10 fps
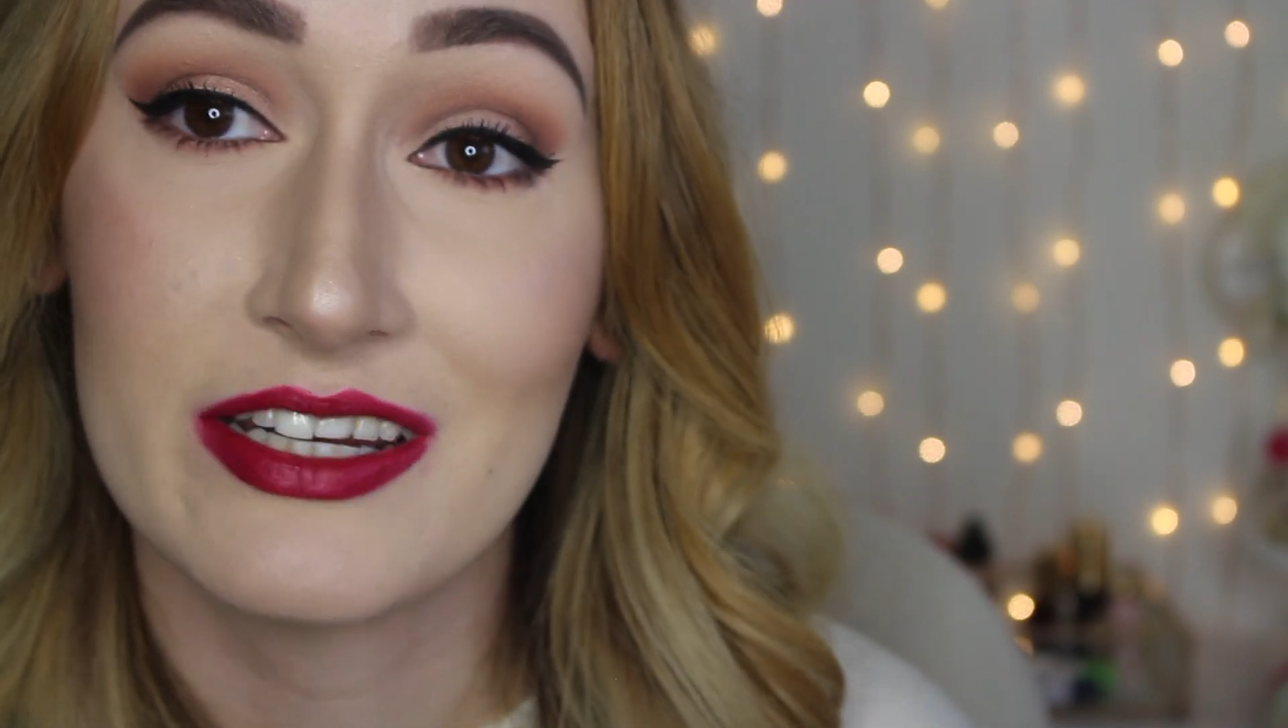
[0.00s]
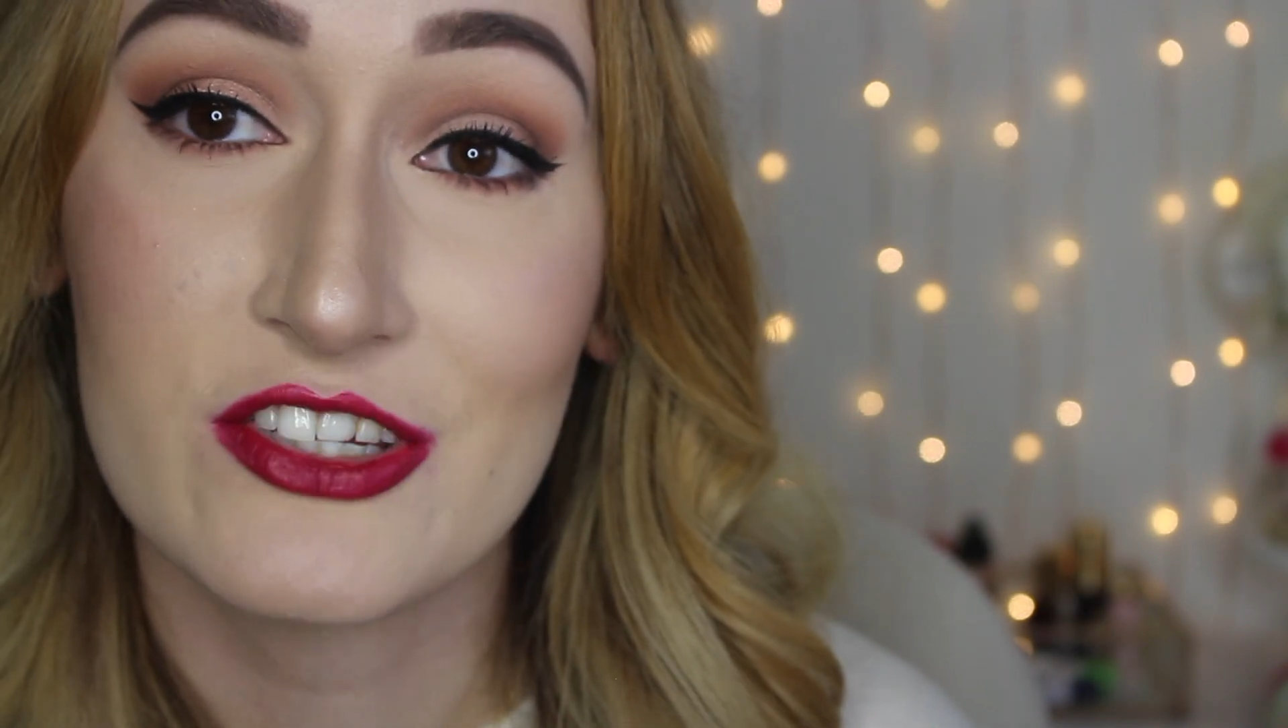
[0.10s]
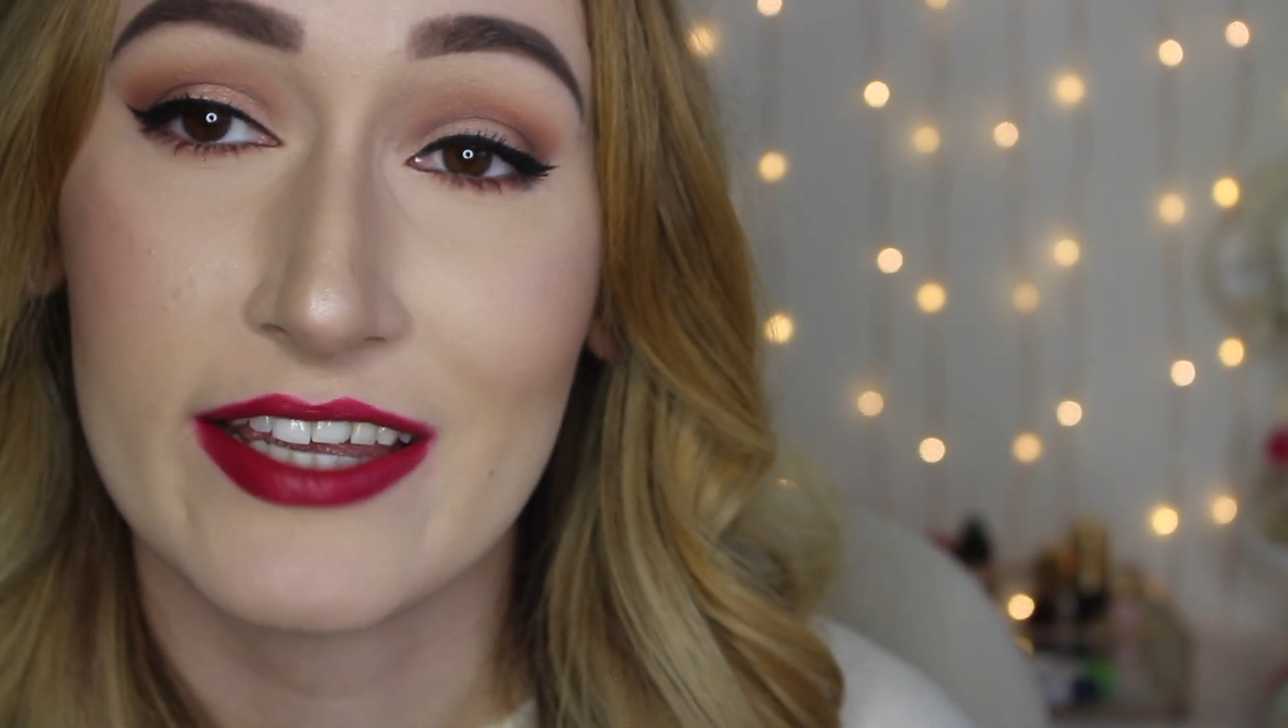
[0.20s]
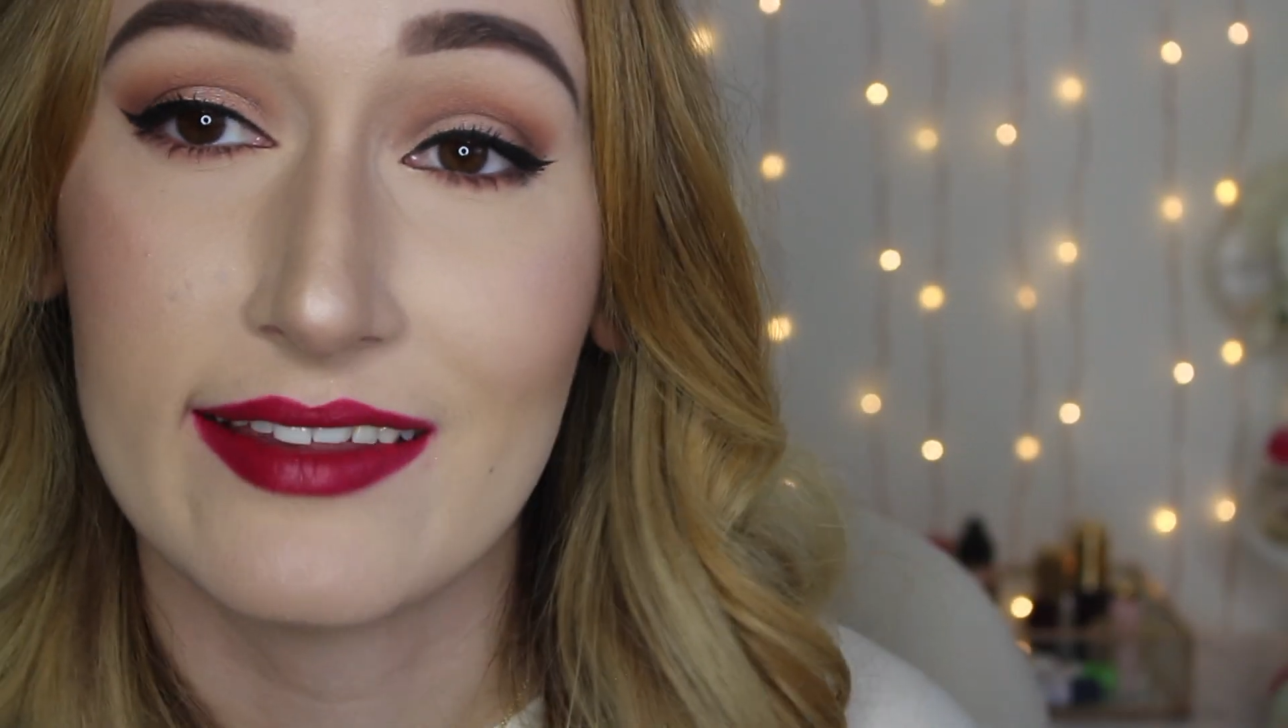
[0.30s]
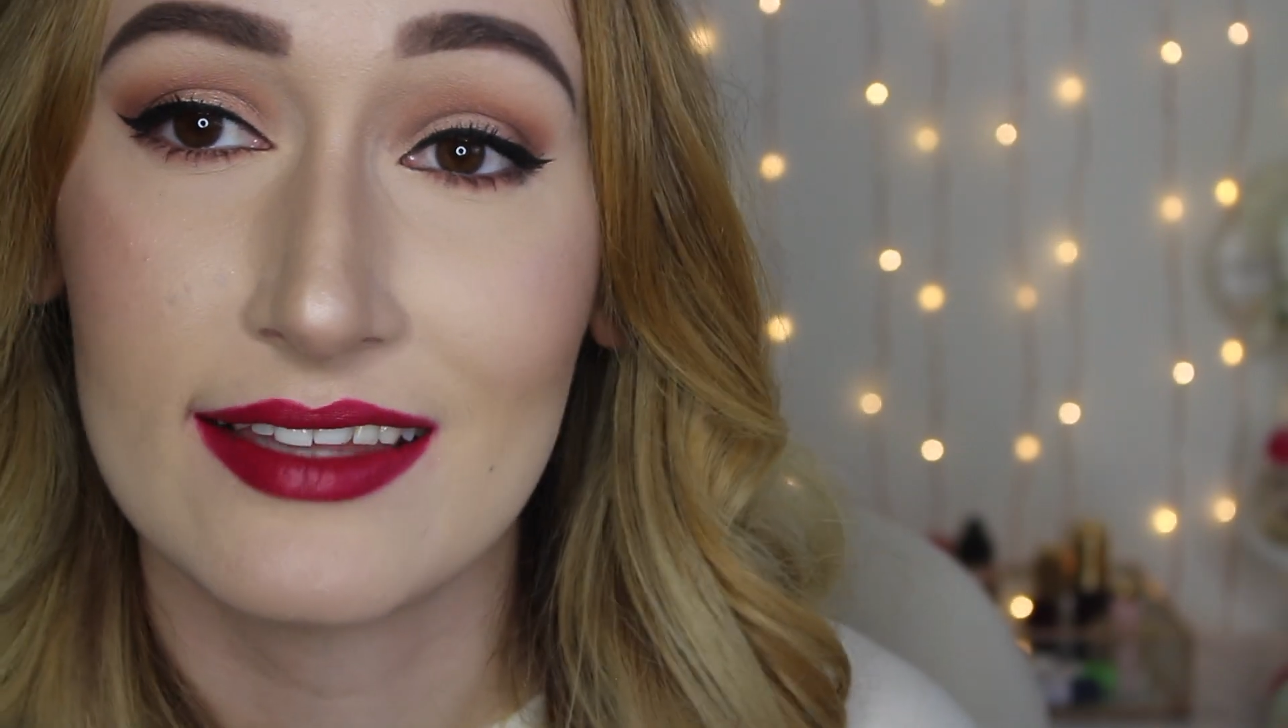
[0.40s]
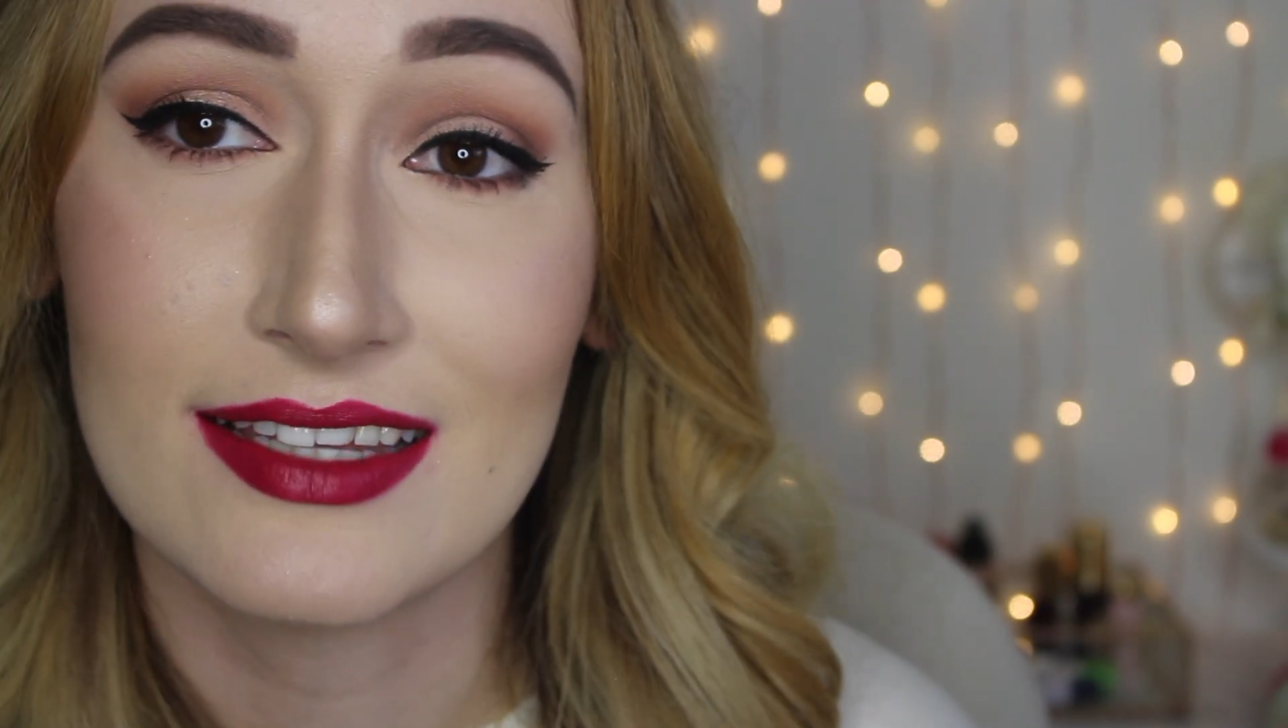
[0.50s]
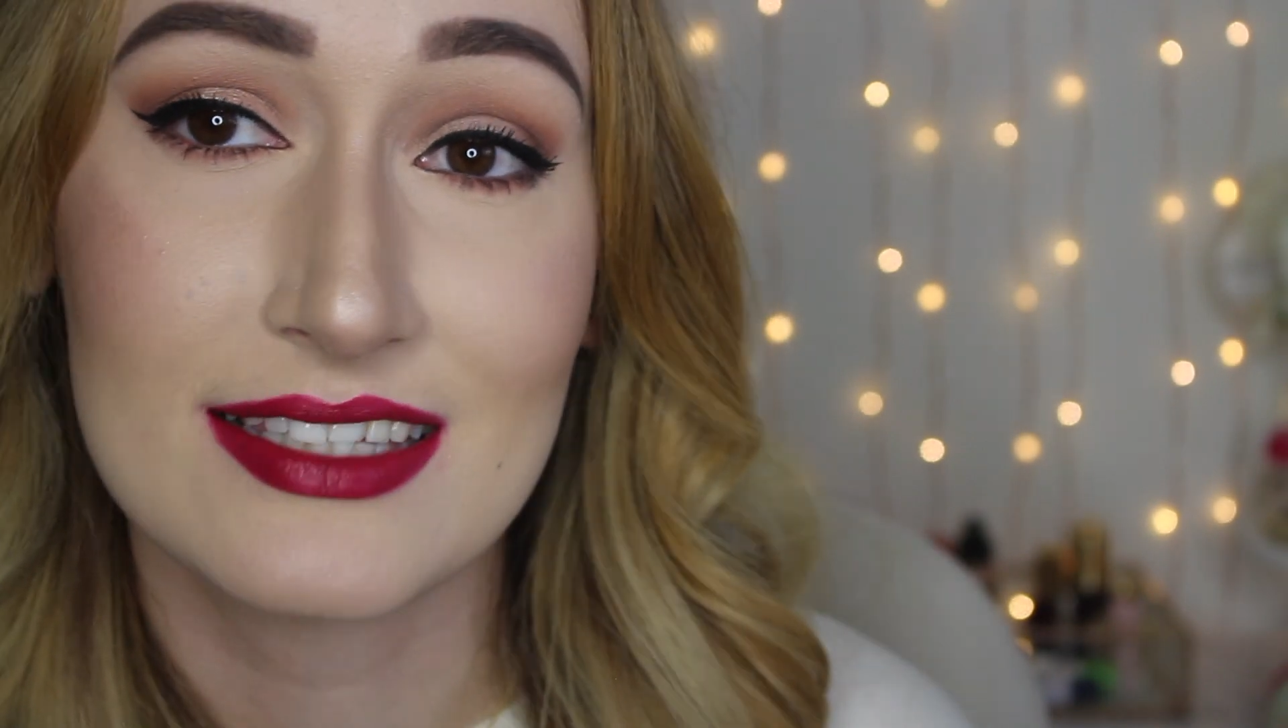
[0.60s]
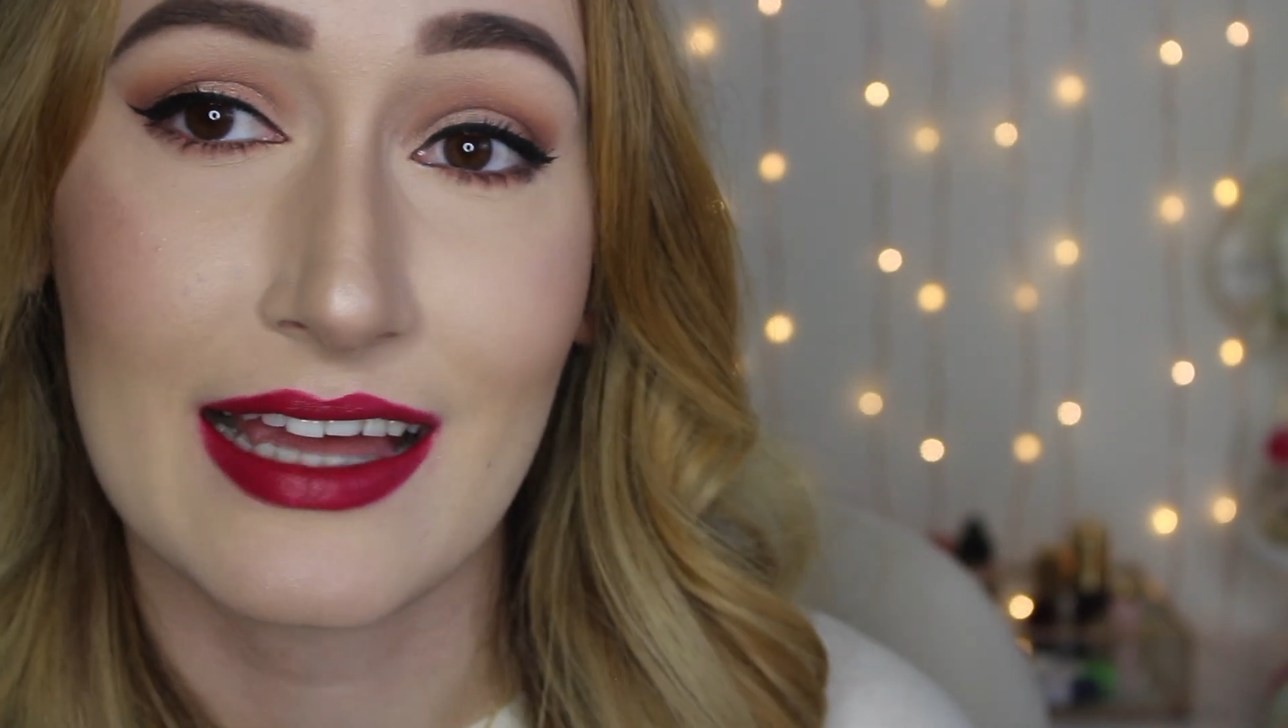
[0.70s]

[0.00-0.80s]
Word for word: a shade like this,